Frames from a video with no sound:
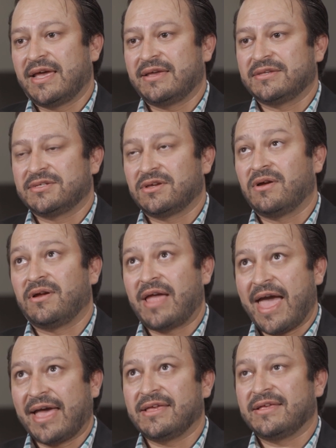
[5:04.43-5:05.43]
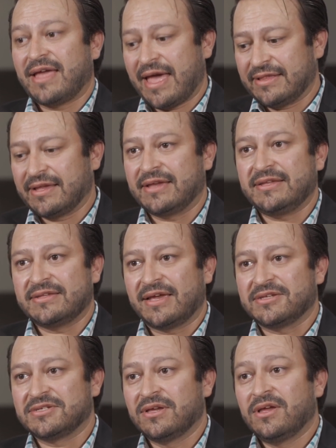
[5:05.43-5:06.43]
days, or at 90
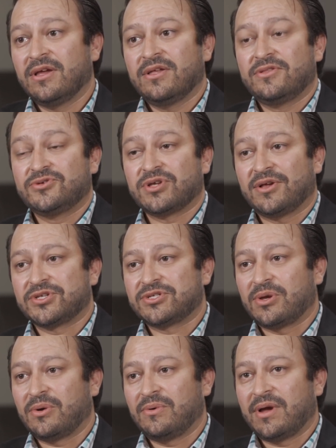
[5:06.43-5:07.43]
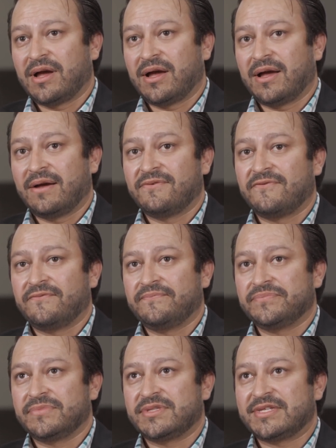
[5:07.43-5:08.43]
days. There's also
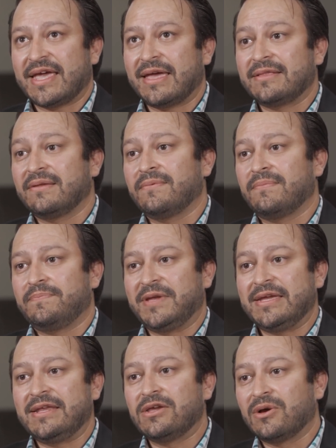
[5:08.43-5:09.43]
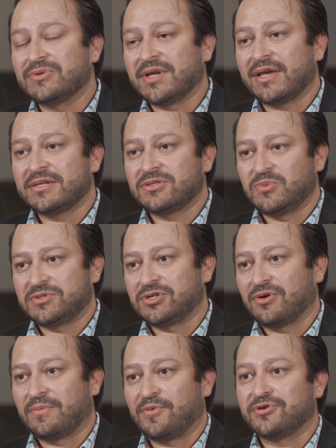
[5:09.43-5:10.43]
10 PDO days, which
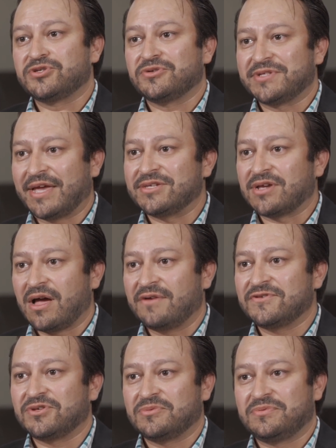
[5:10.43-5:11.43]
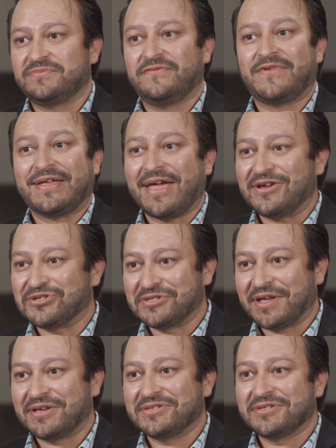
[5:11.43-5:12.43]
are personal days off, so vacation
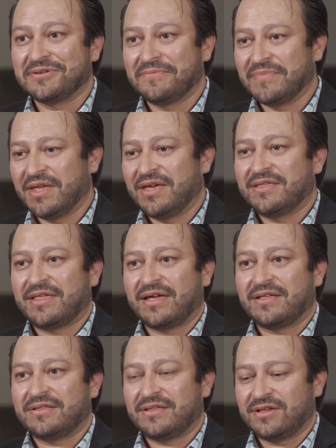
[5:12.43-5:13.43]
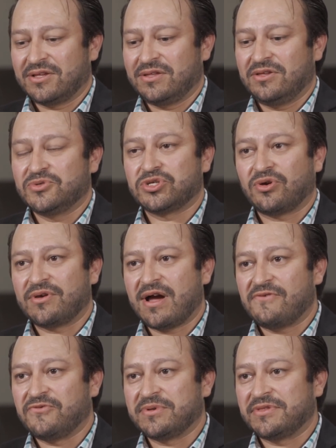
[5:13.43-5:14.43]
days, that you start
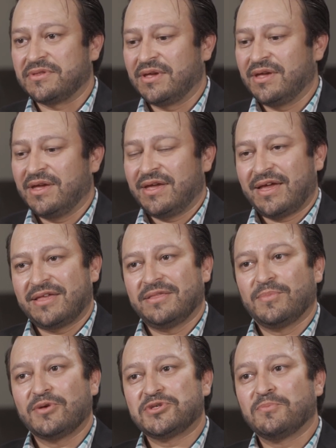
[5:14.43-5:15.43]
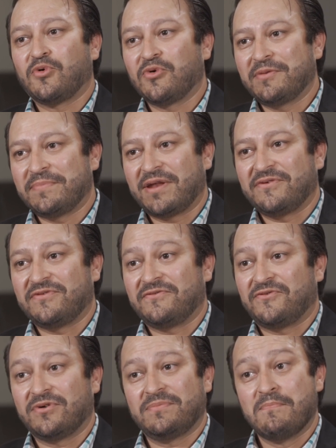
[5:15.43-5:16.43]
off with. And the most important benefit
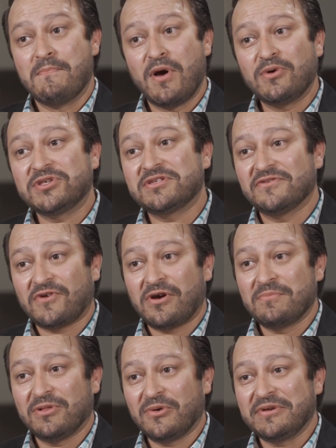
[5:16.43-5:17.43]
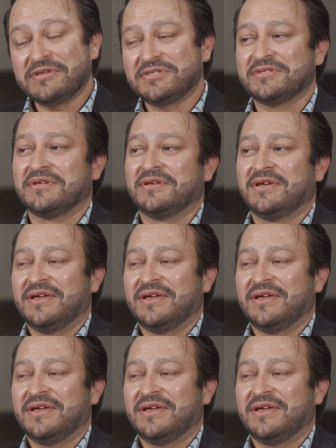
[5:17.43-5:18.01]
for most of our employees